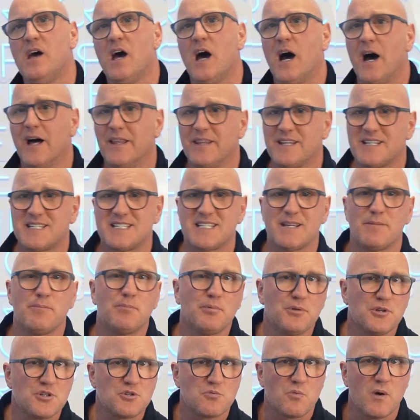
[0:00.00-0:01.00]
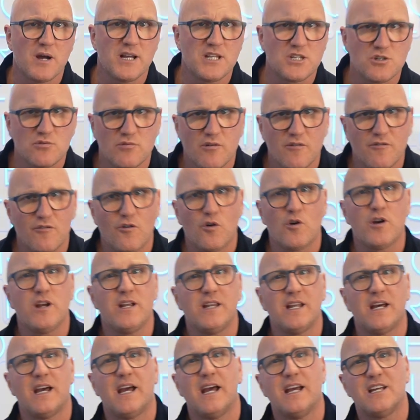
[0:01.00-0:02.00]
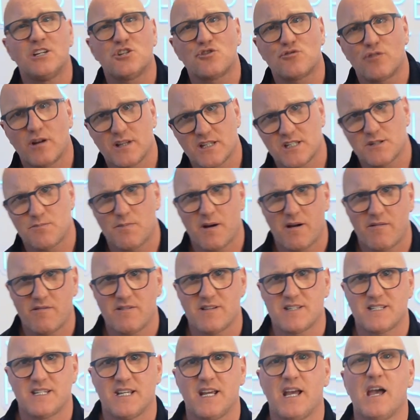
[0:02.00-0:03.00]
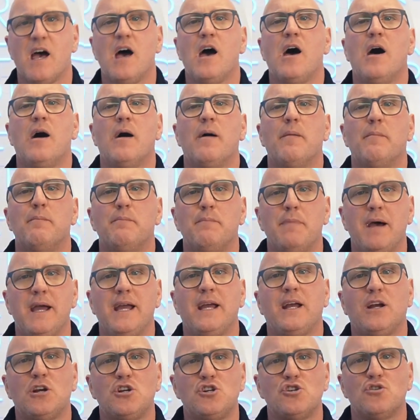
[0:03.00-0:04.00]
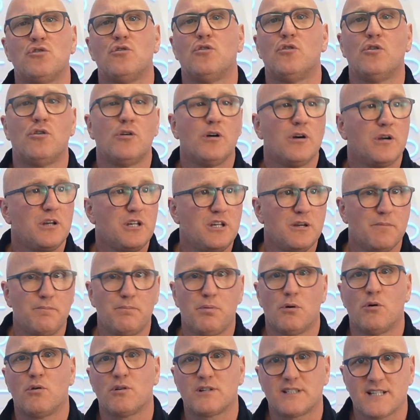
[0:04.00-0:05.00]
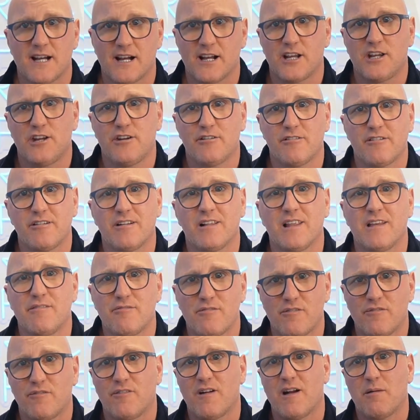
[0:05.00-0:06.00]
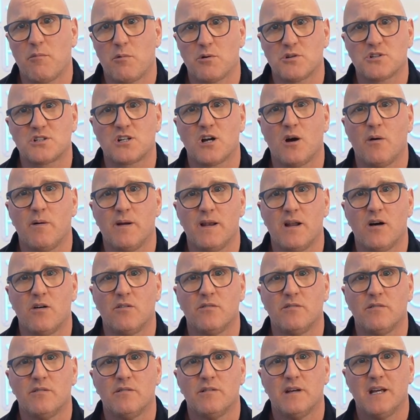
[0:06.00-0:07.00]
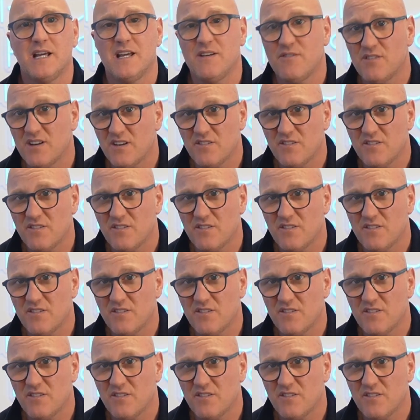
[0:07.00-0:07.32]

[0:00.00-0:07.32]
And the simplest way to avoid it is transparency. Make sure your books accurately reflect what's going on, even